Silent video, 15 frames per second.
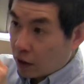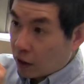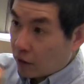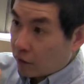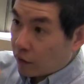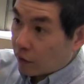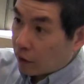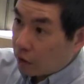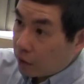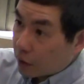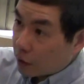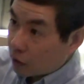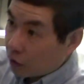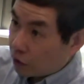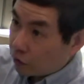I've got a little bit
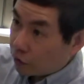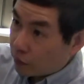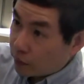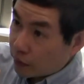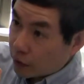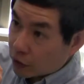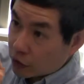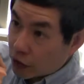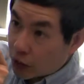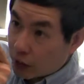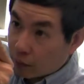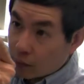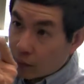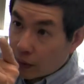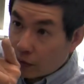of chloroform at the
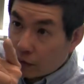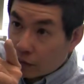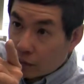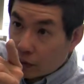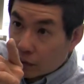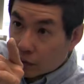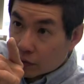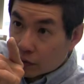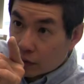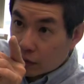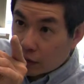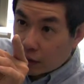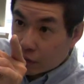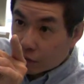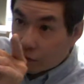top. You might even be able to
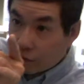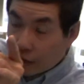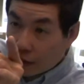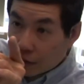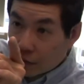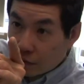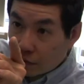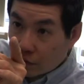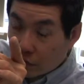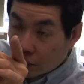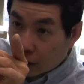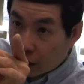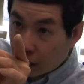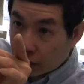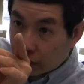see the interface. And if you
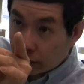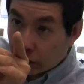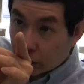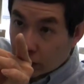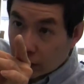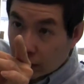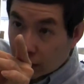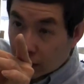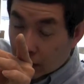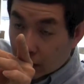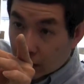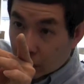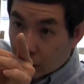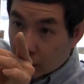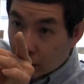look carefully, you see the
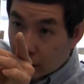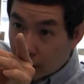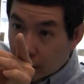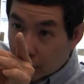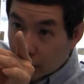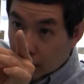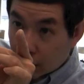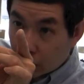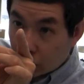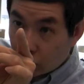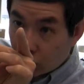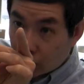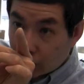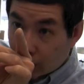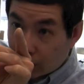liquid starting to
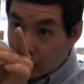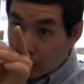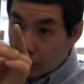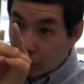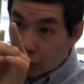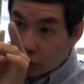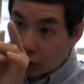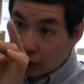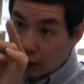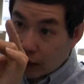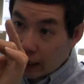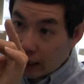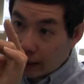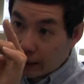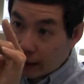drip out. But I'm just going to
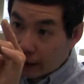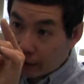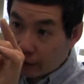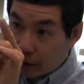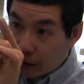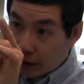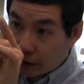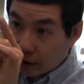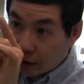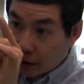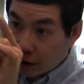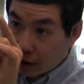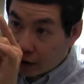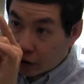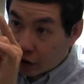aid it up by
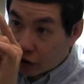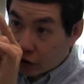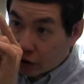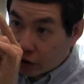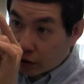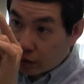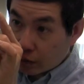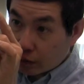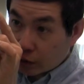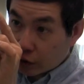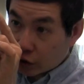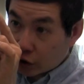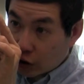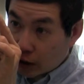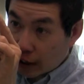just
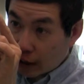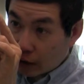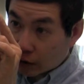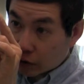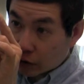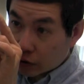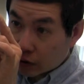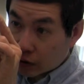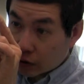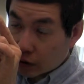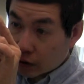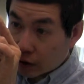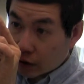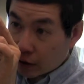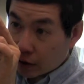pushing out
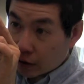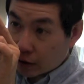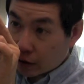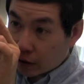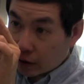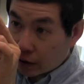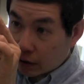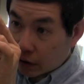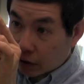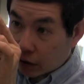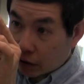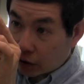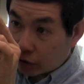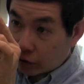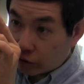the
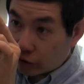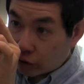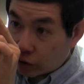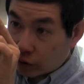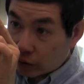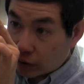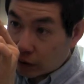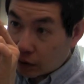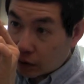chloroform.